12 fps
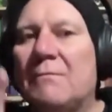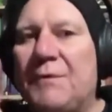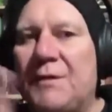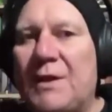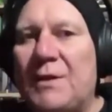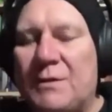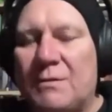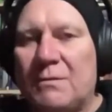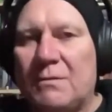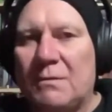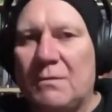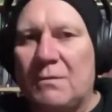for this
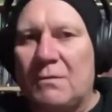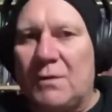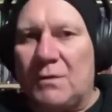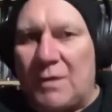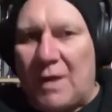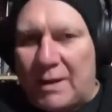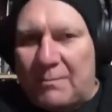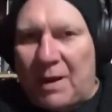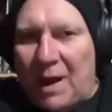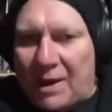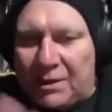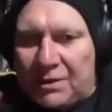to take
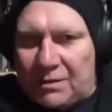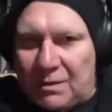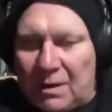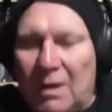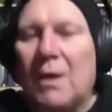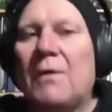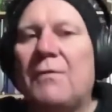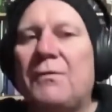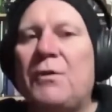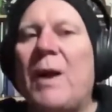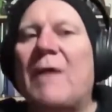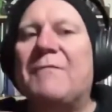place,
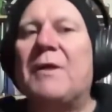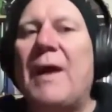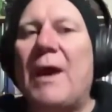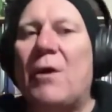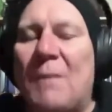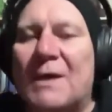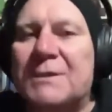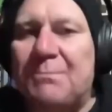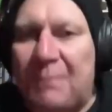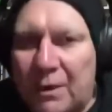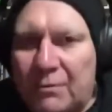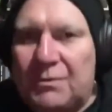you have to help us
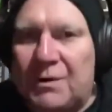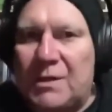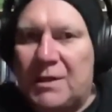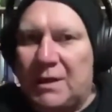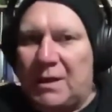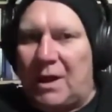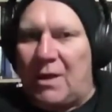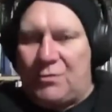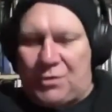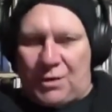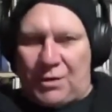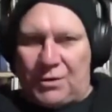build these
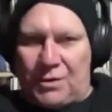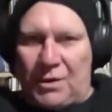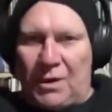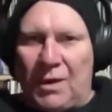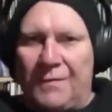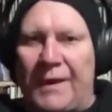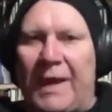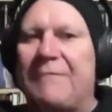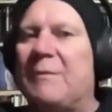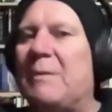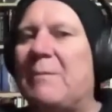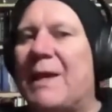enclosures. They
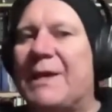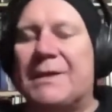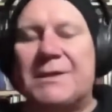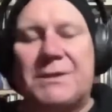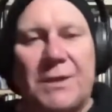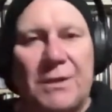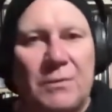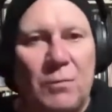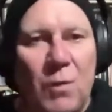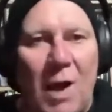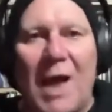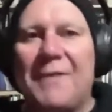have to be made in a
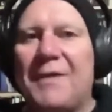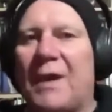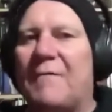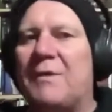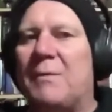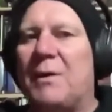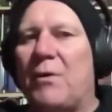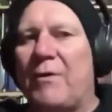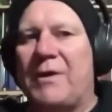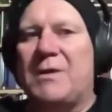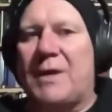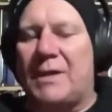certain way. They have to be
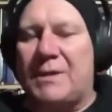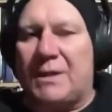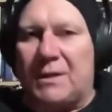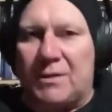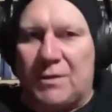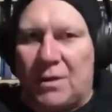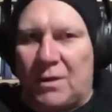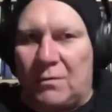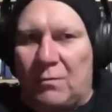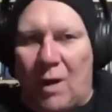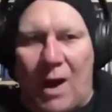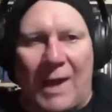orientated in a
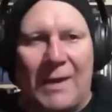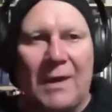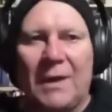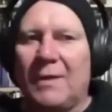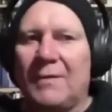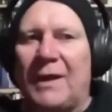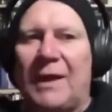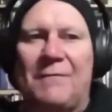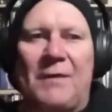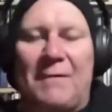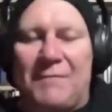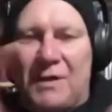certain way. They
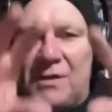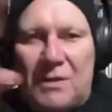have to have